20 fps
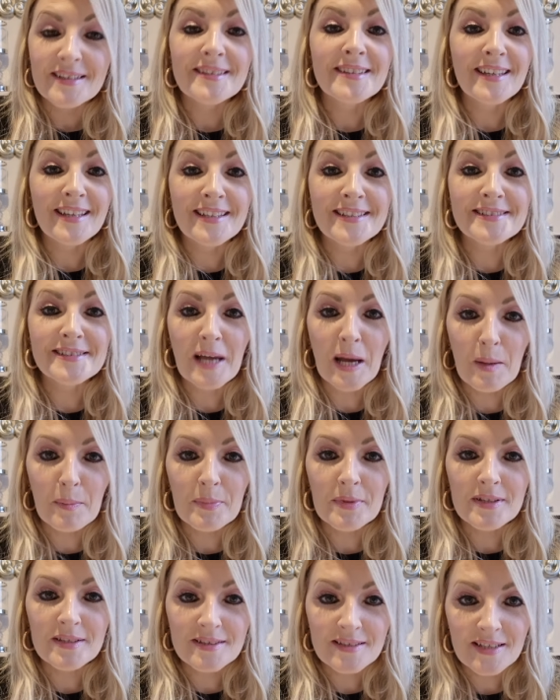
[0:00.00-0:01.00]
things
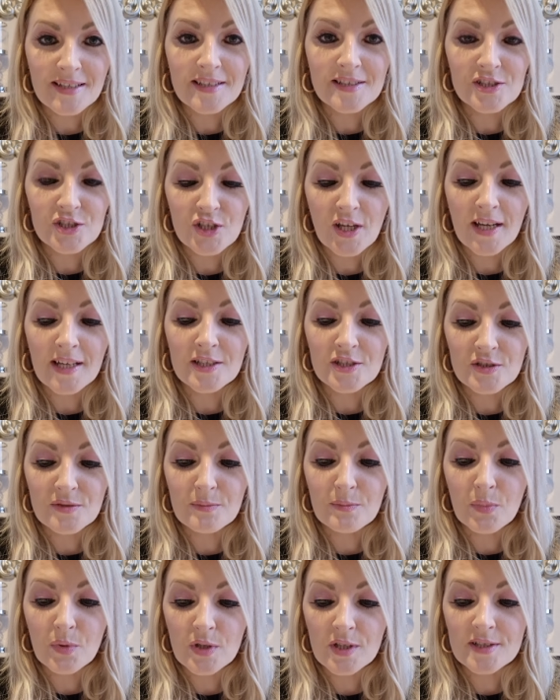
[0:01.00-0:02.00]
happening, things changing.
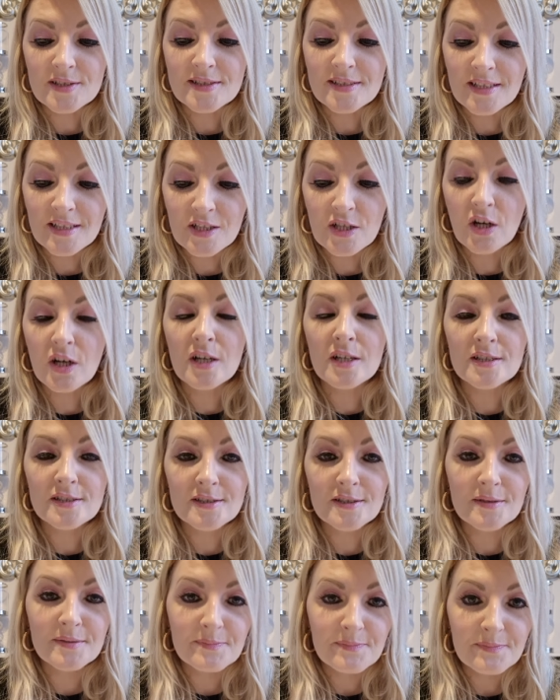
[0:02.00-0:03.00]
But you see, God
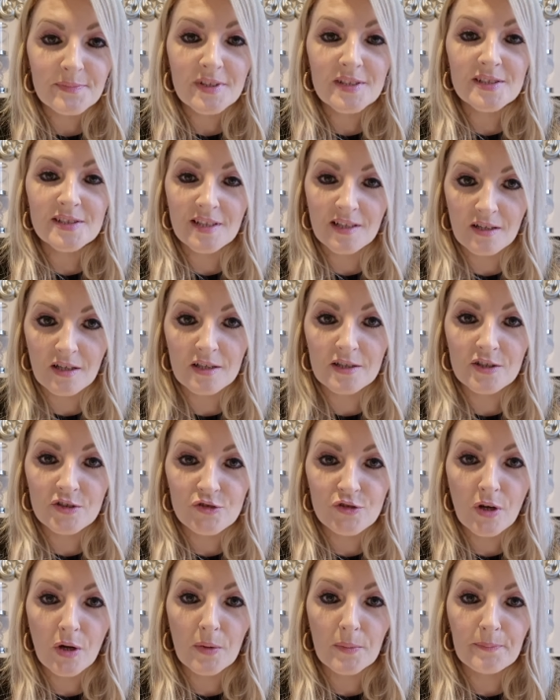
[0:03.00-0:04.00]
is still on the
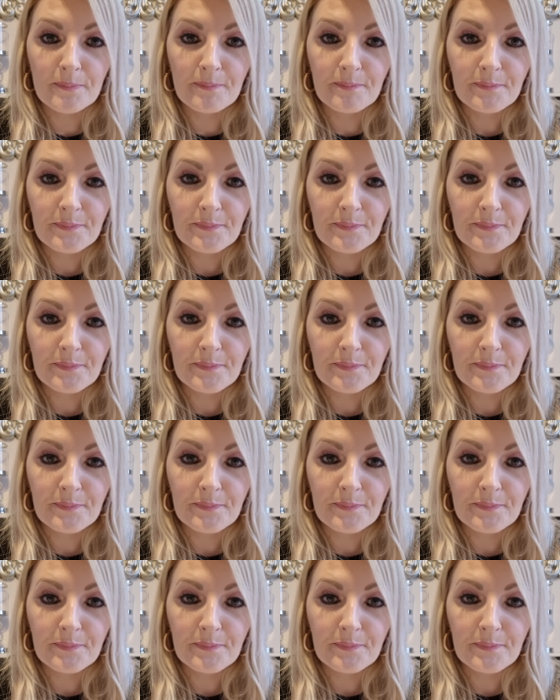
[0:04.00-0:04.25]
throne.